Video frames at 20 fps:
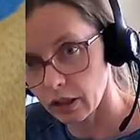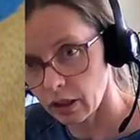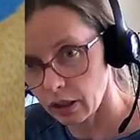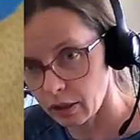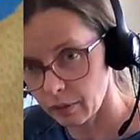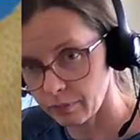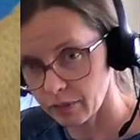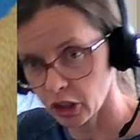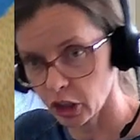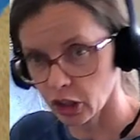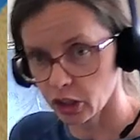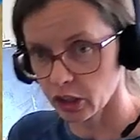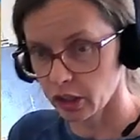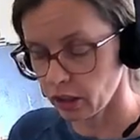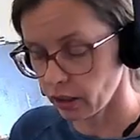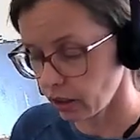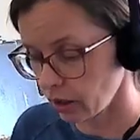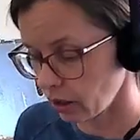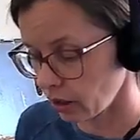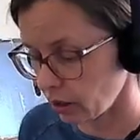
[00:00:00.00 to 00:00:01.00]
just
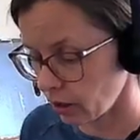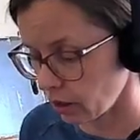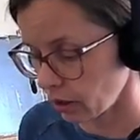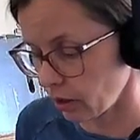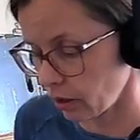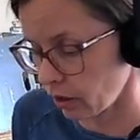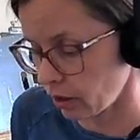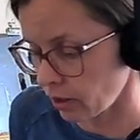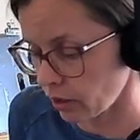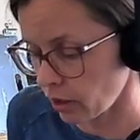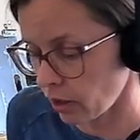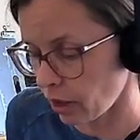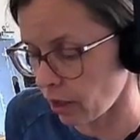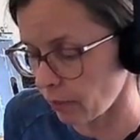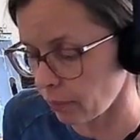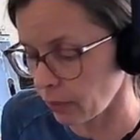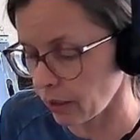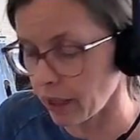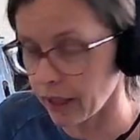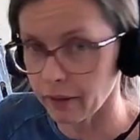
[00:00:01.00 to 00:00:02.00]

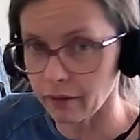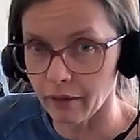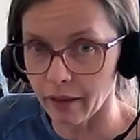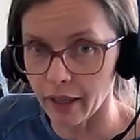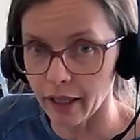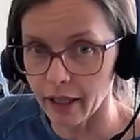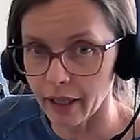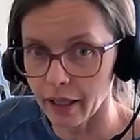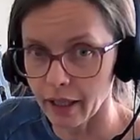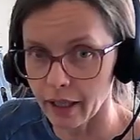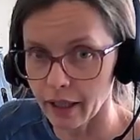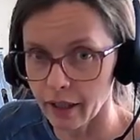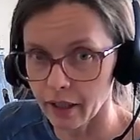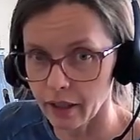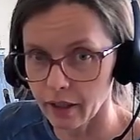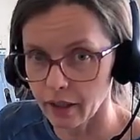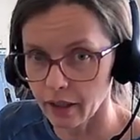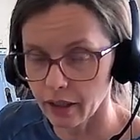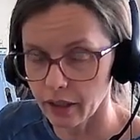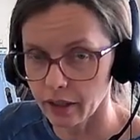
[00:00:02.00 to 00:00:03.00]
stop like right
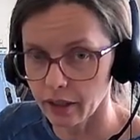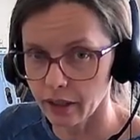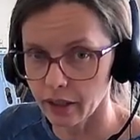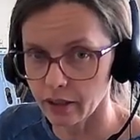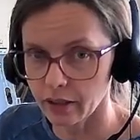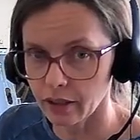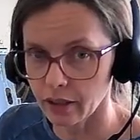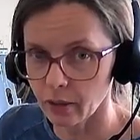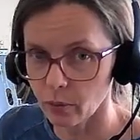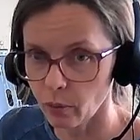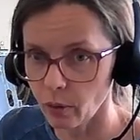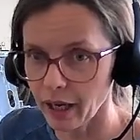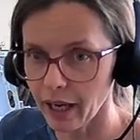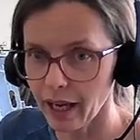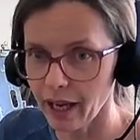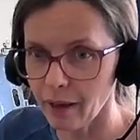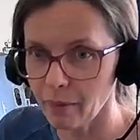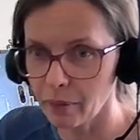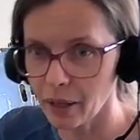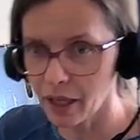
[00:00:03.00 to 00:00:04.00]
here and then it's like, what
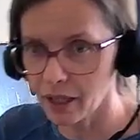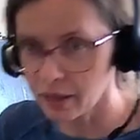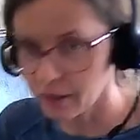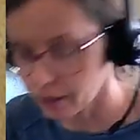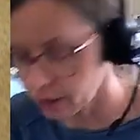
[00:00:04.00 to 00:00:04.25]
happened?